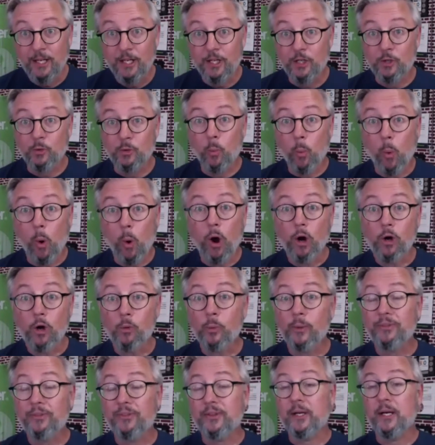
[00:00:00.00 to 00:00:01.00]
You walk
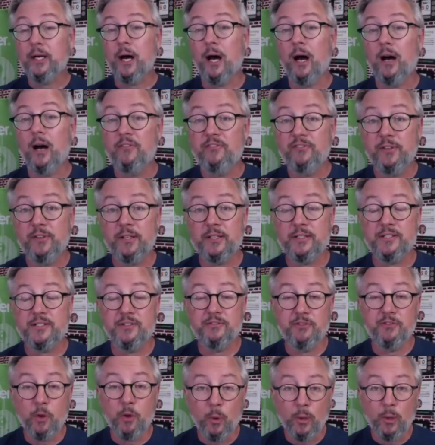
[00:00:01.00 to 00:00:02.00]
with the confidence of
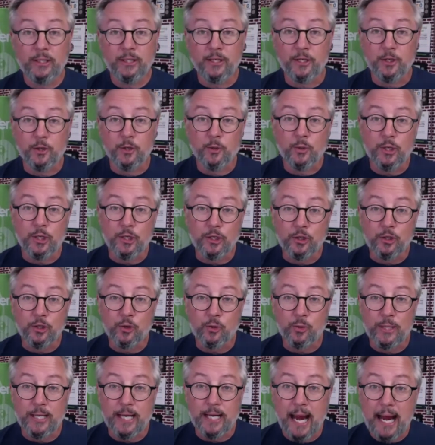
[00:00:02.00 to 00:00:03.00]
knowing that you can
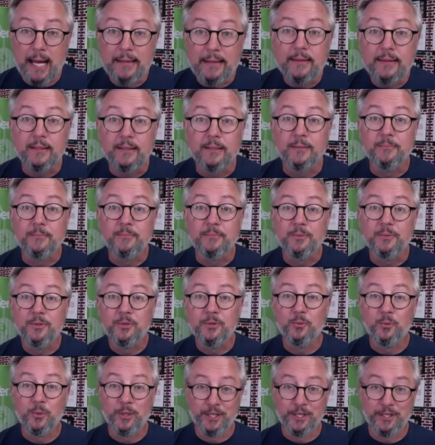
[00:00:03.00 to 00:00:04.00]
create them
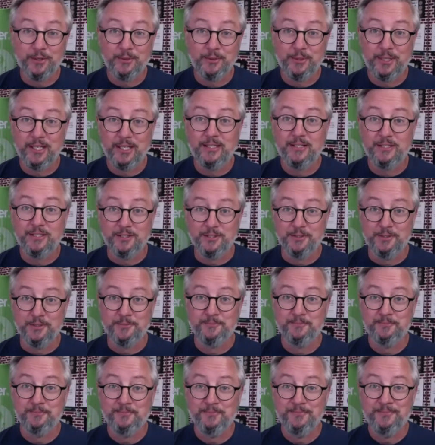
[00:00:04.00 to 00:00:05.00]
when you need to.
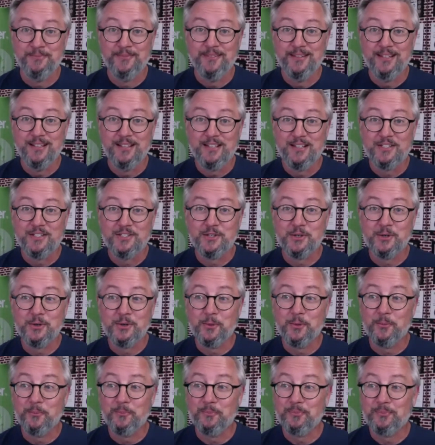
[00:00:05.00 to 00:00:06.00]

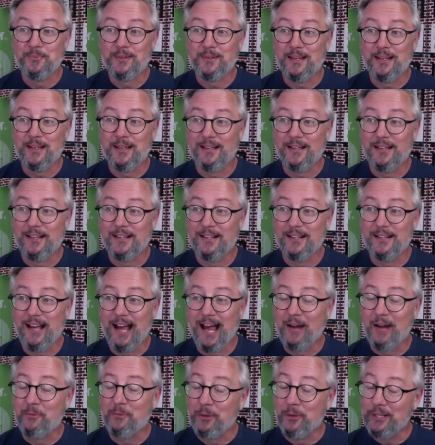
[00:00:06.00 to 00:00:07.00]
So uh,
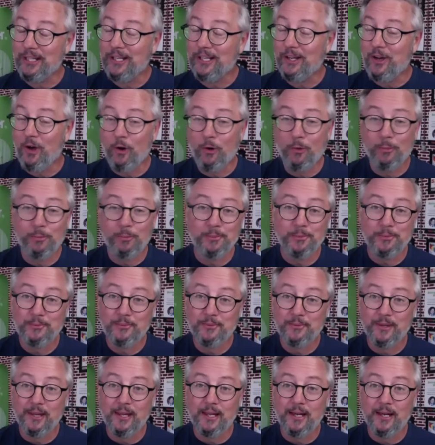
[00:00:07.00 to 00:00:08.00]
I really hope
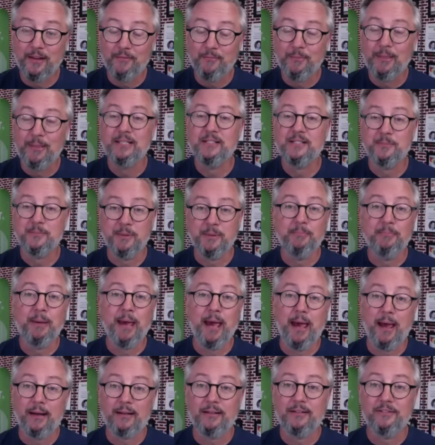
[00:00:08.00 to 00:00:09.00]
that I've made some
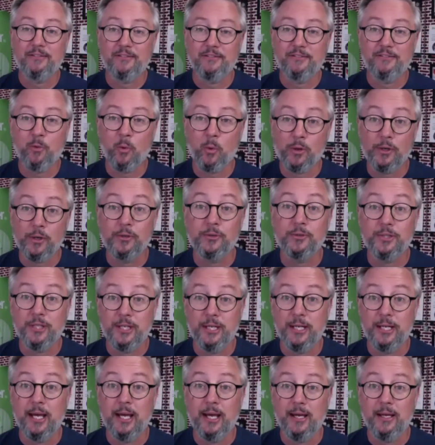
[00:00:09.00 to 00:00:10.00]
impact for you
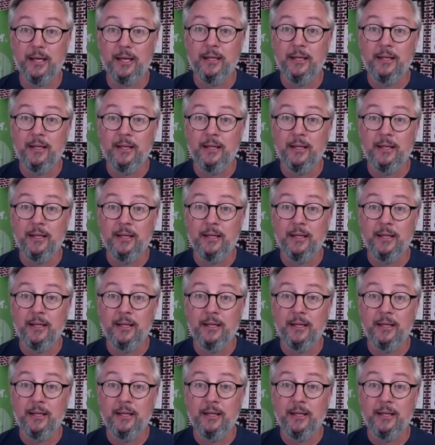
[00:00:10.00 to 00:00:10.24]
today.